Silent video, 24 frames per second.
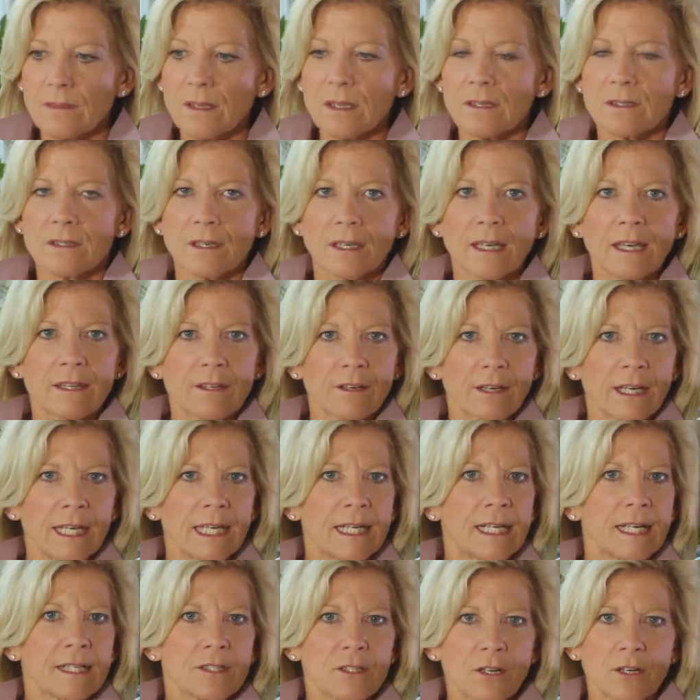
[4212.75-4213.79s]
together again.
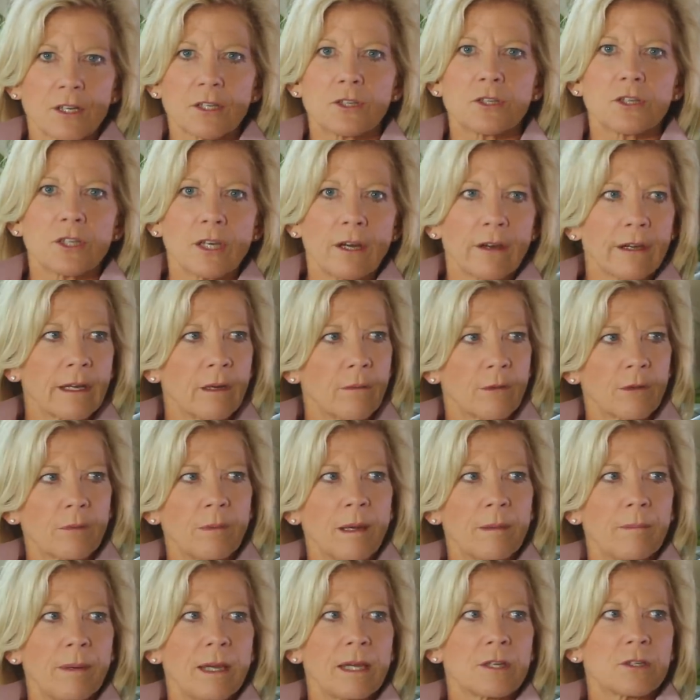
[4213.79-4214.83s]
And I started sharing it with
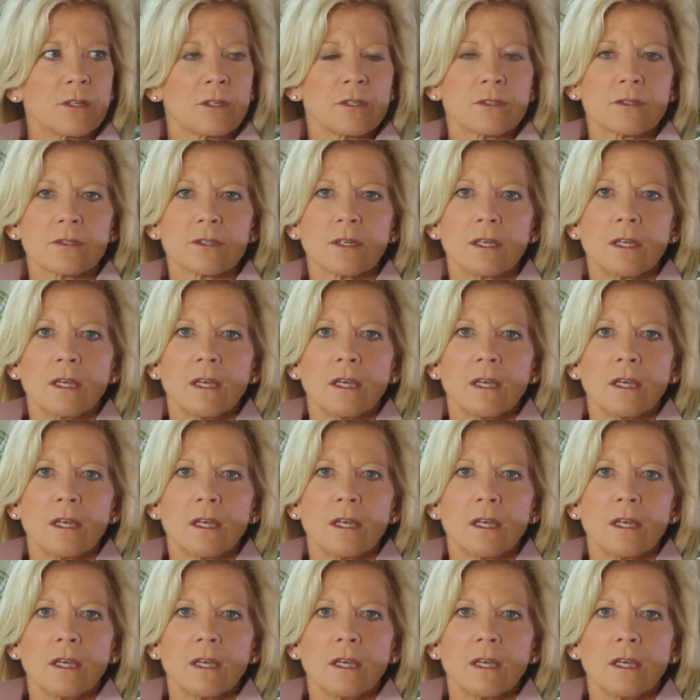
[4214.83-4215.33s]
my patients.